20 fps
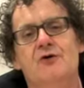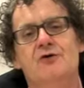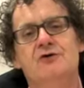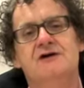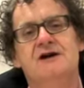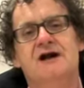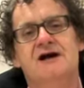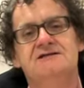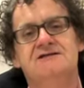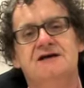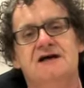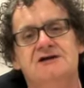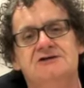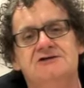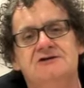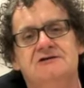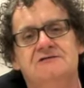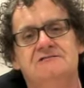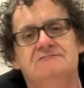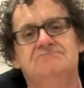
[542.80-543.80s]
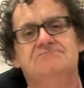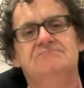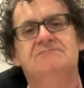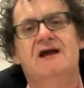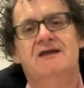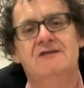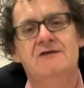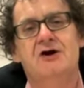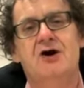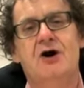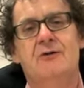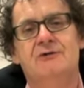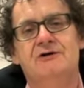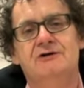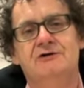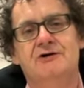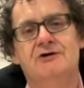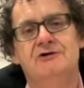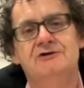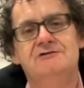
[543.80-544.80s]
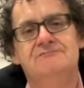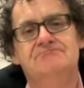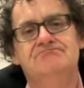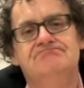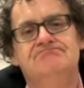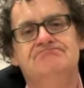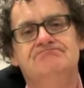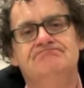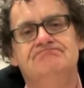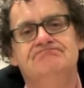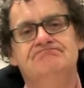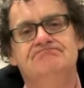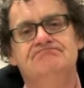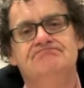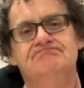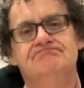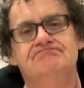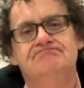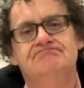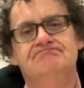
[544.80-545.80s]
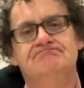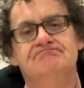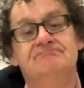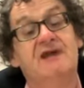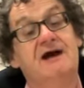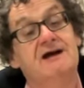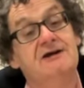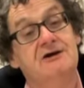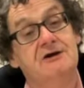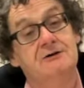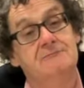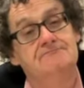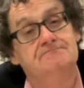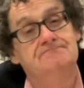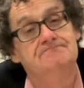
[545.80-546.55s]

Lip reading: organization in the common good. Thank you.